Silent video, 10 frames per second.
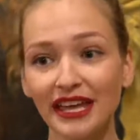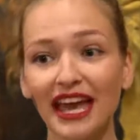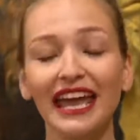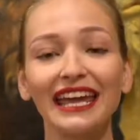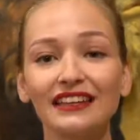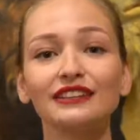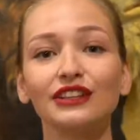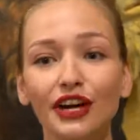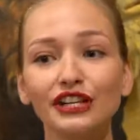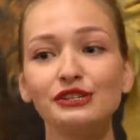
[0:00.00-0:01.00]
and
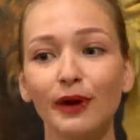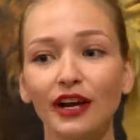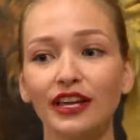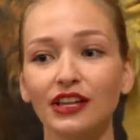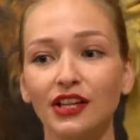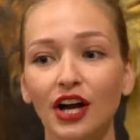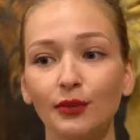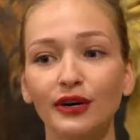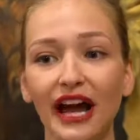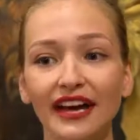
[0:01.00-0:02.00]
large parking lot
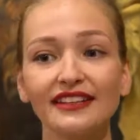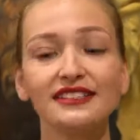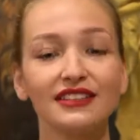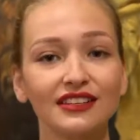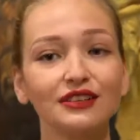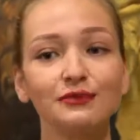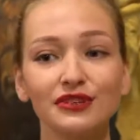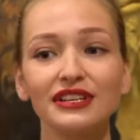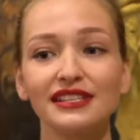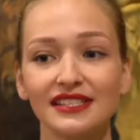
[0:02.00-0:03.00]
were added to the
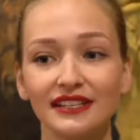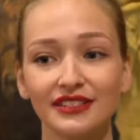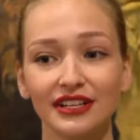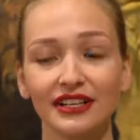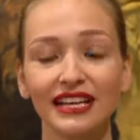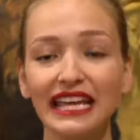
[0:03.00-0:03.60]
community center,